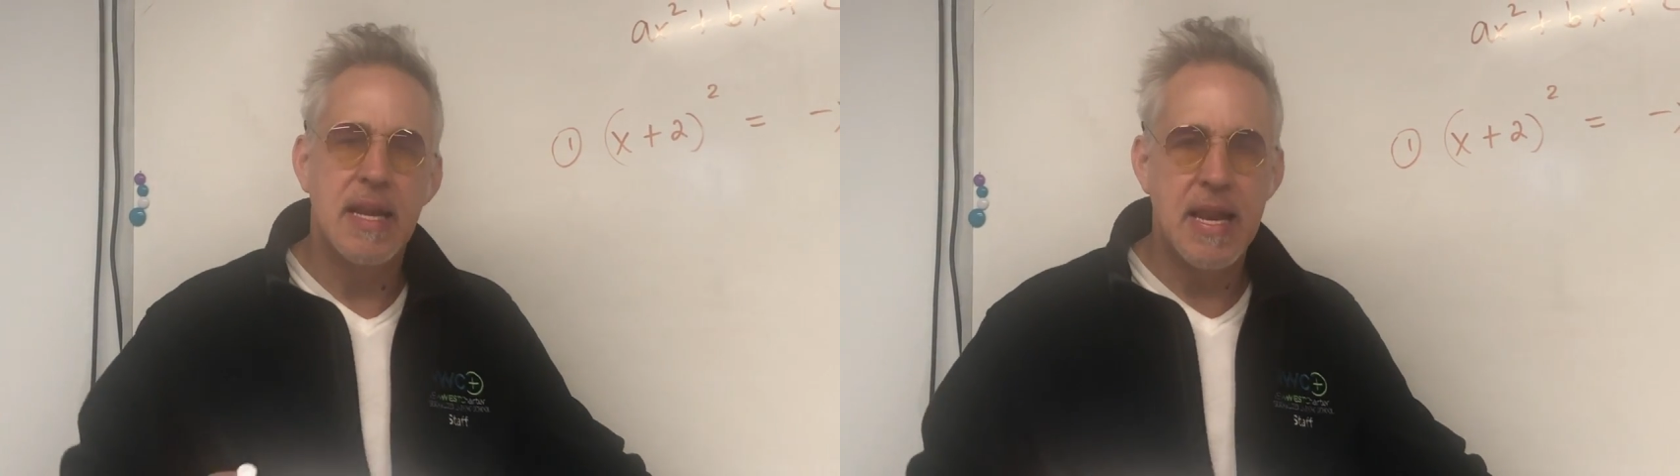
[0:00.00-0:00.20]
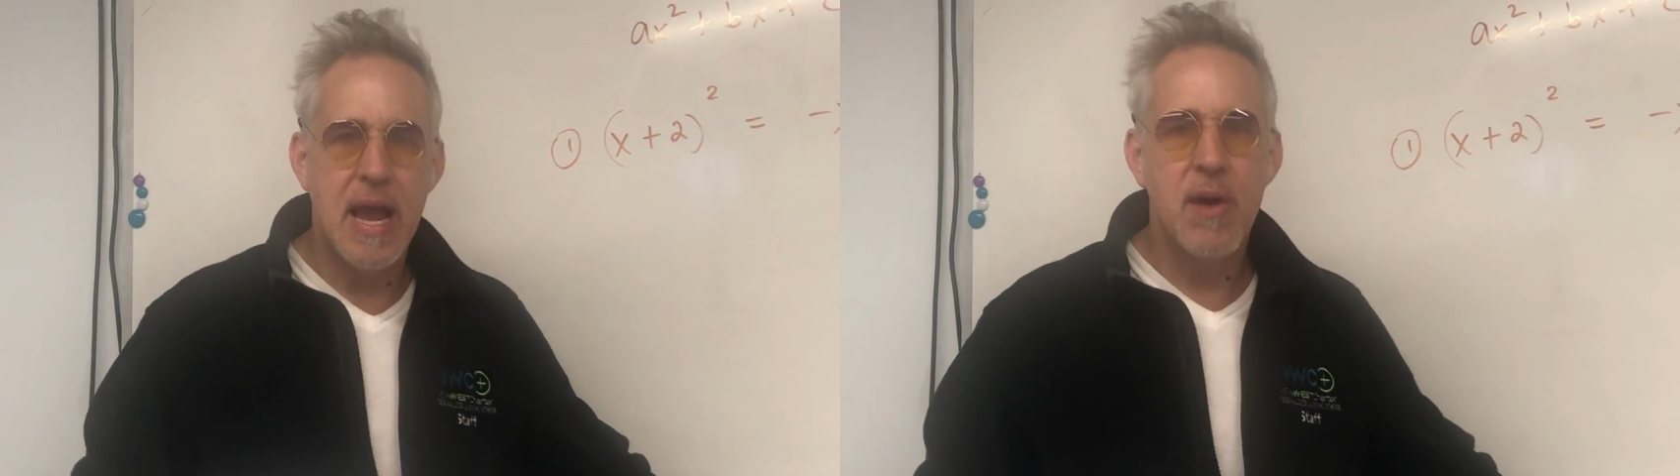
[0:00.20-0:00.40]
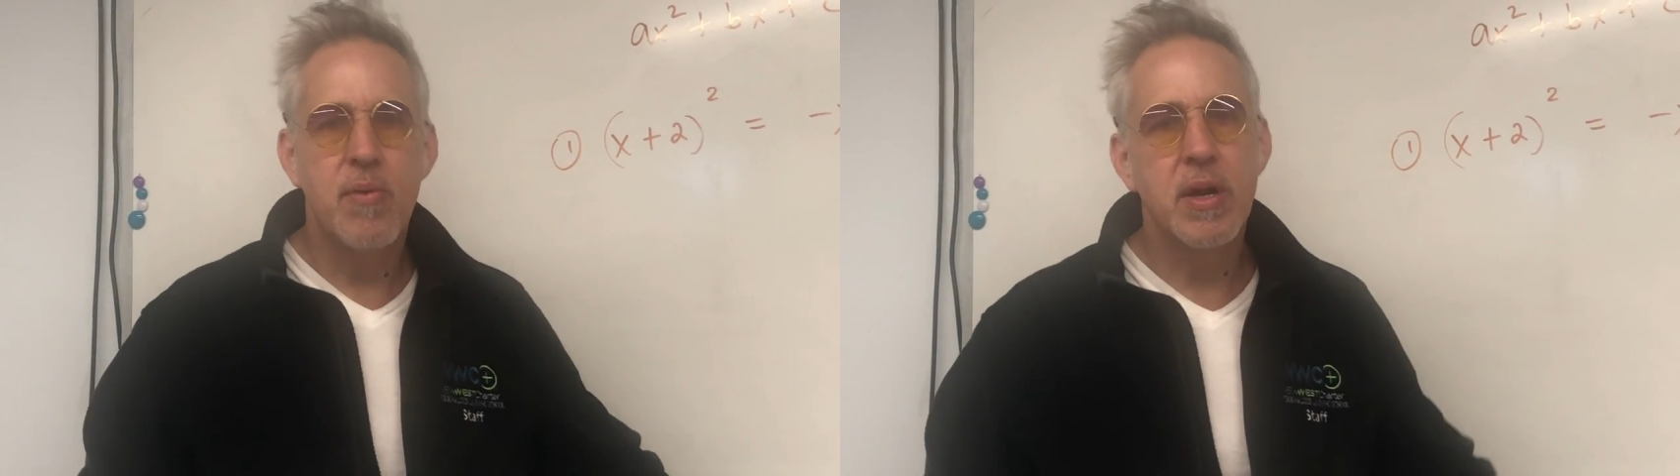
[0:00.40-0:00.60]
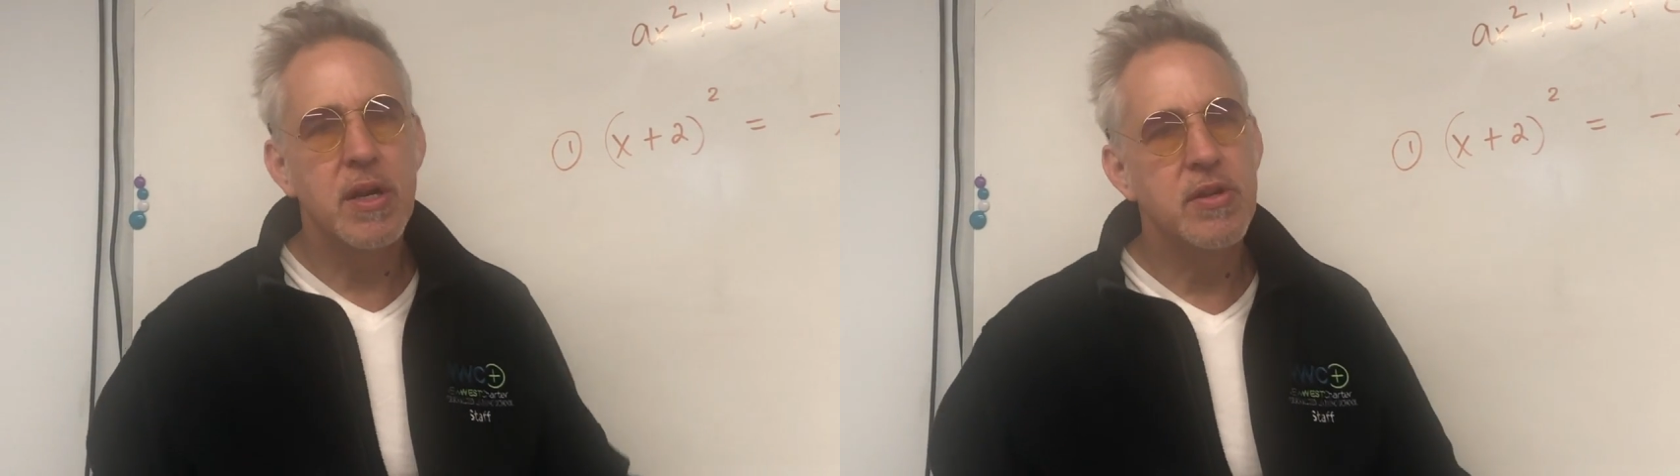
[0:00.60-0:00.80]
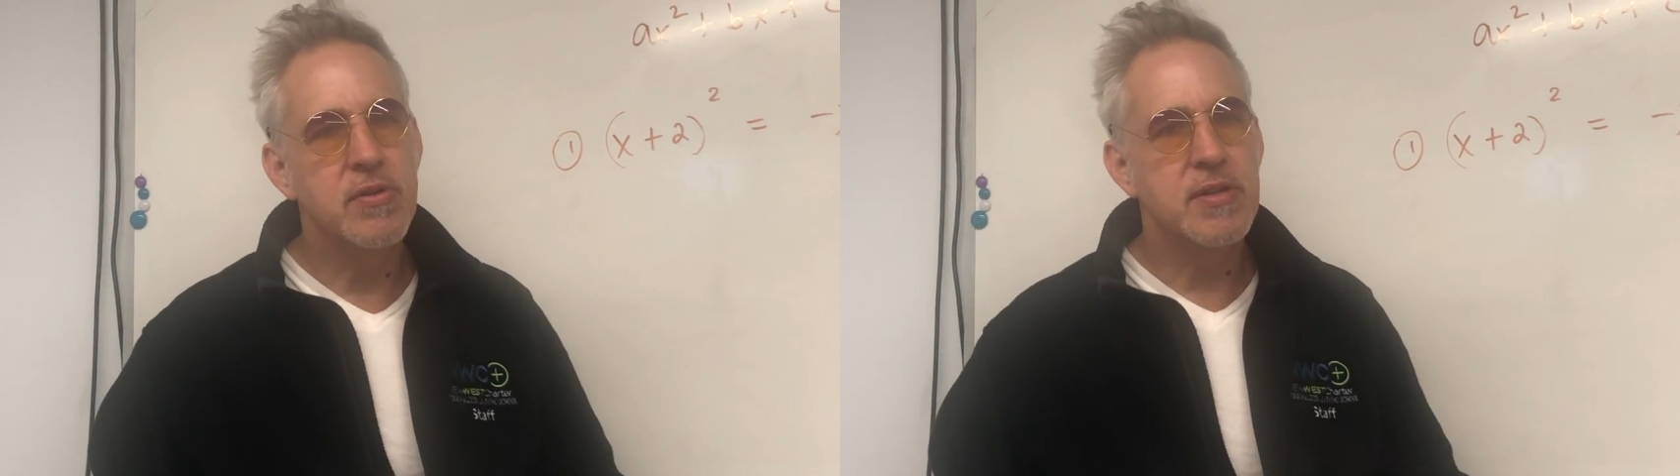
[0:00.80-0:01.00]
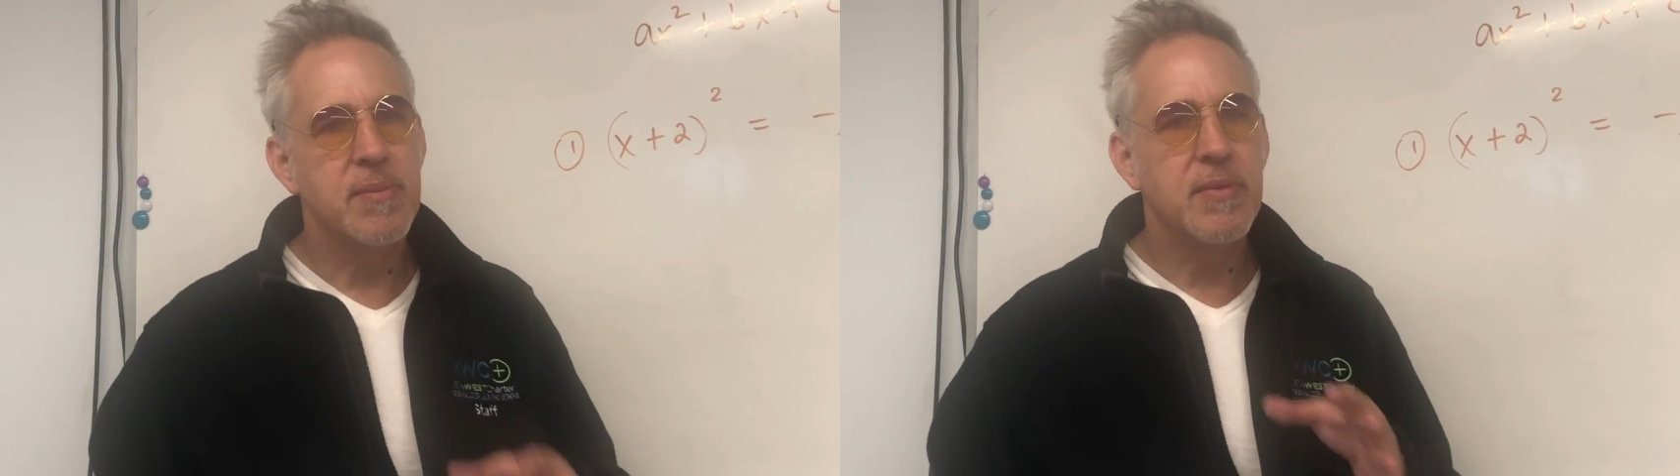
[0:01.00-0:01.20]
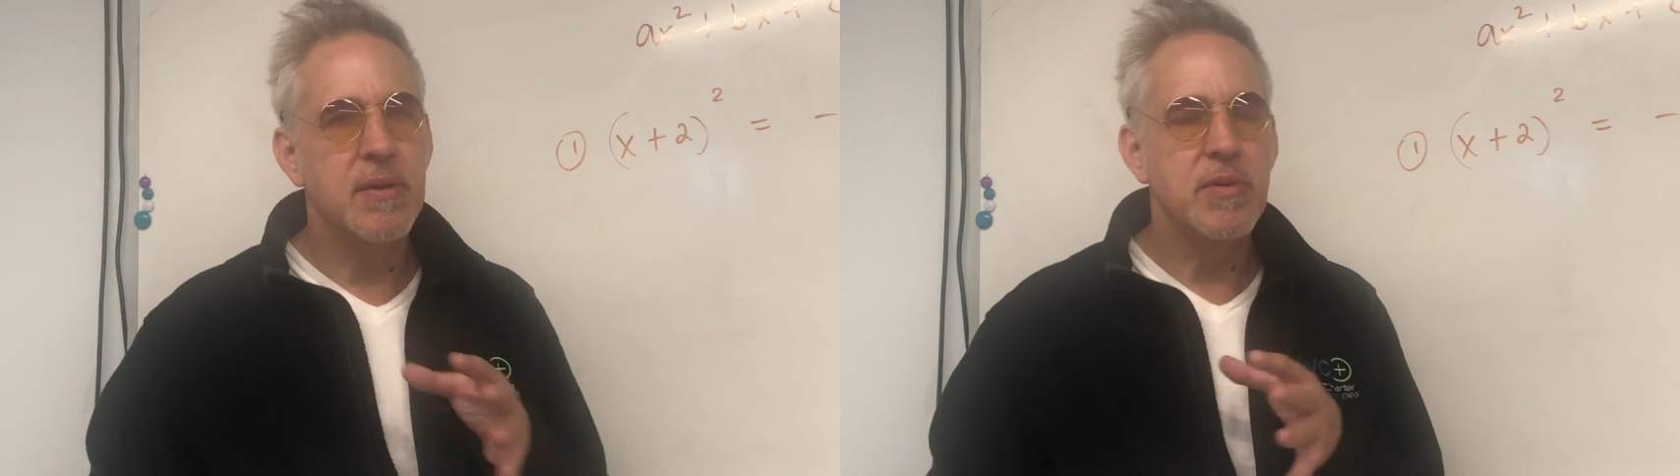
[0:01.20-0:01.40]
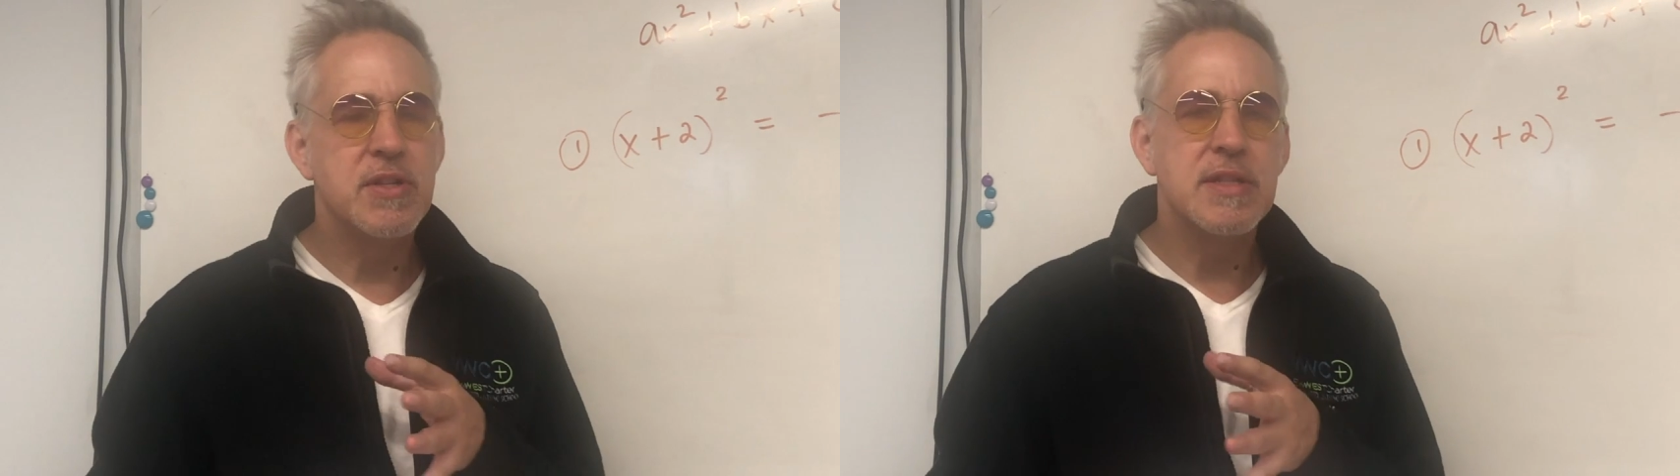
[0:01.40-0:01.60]
Now we're going to do
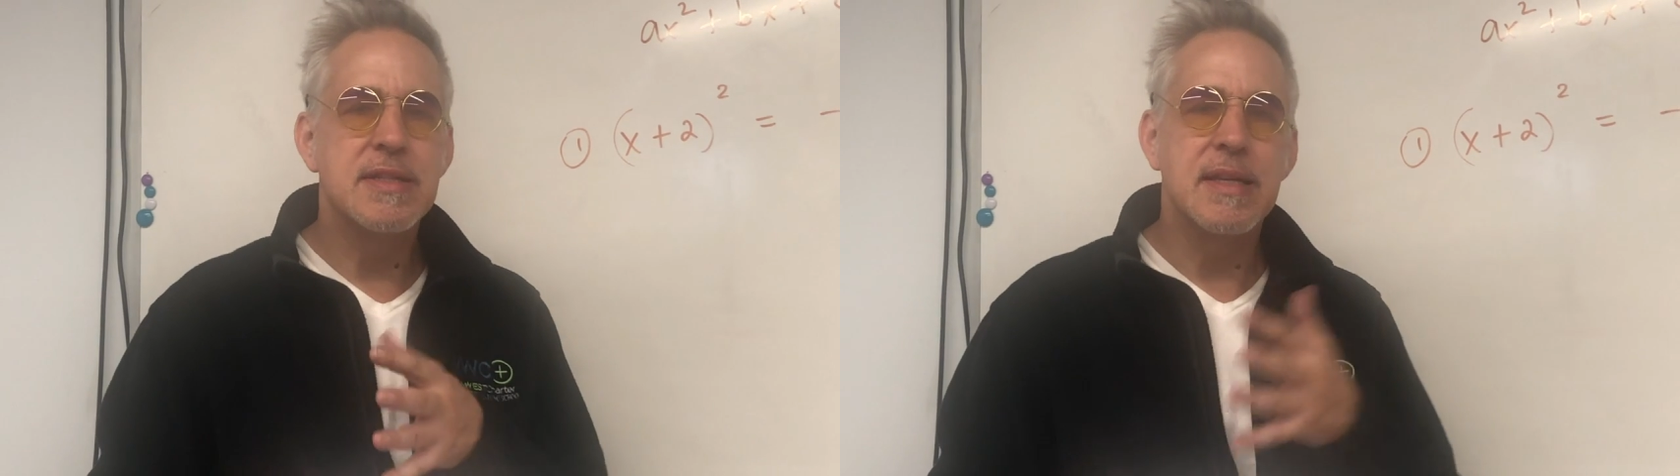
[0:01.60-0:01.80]
something which is